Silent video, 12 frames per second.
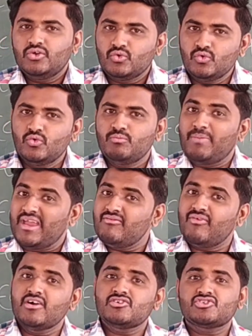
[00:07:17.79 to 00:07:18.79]
two
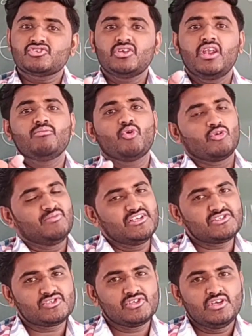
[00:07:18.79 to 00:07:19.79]
bifunctional monomers